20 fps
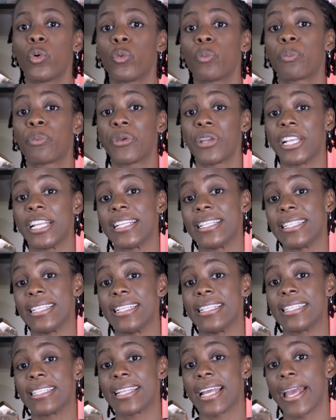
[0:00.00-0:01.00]
who
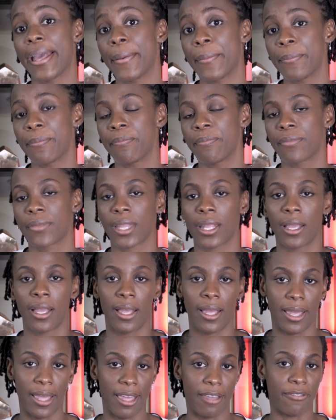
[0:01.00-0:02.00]
predeceased him?
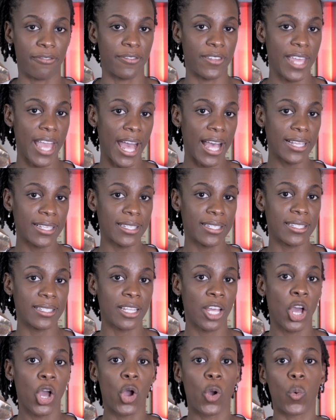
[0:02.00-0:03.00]
If
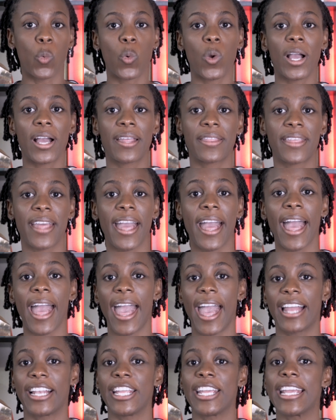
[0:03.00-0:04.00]
yes, were there
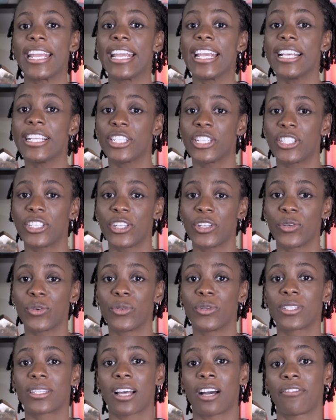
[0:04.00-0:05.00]
any
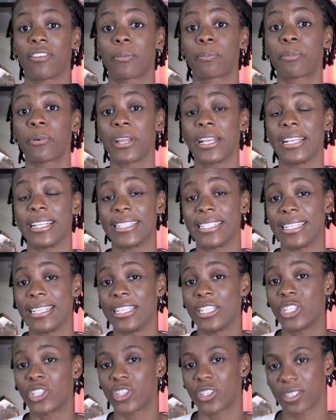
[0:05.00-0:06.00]
issues of a
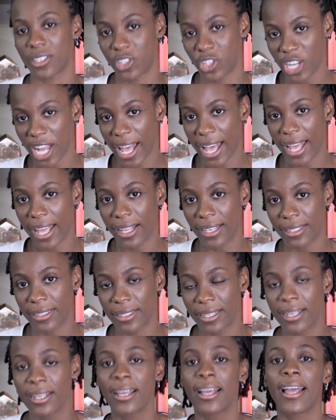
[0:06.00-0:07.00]
predeceased
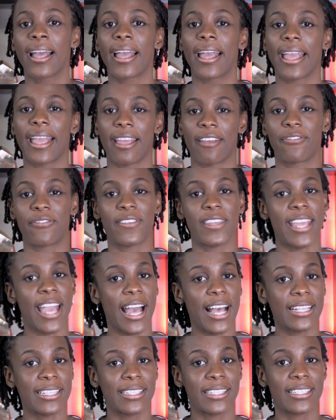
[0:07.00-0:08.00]
child? If
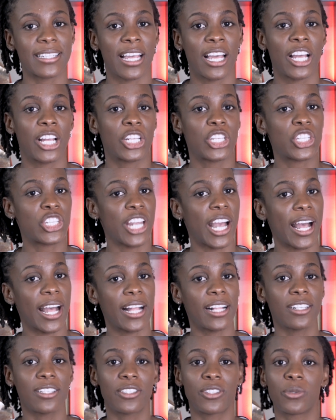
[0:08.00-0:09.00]
yes,
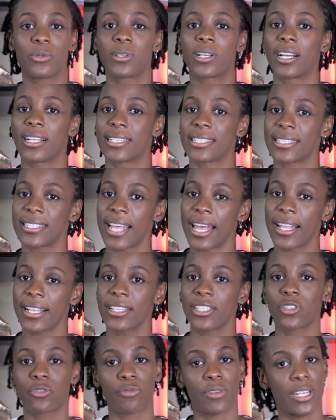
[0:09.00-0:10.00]
child to
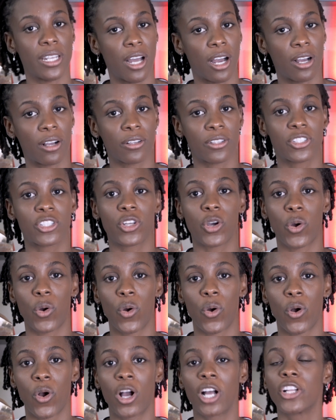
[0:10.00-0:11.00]
consent, renounce,
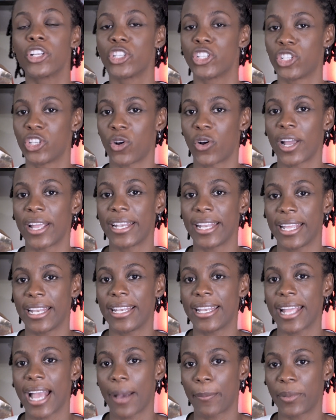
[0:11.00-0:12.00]
or join
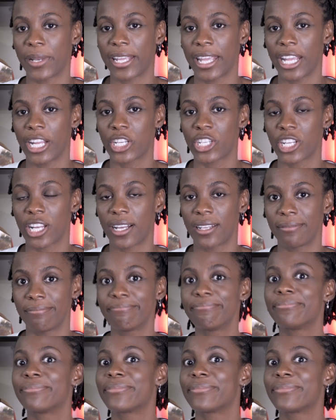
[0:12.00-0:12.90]
in the application?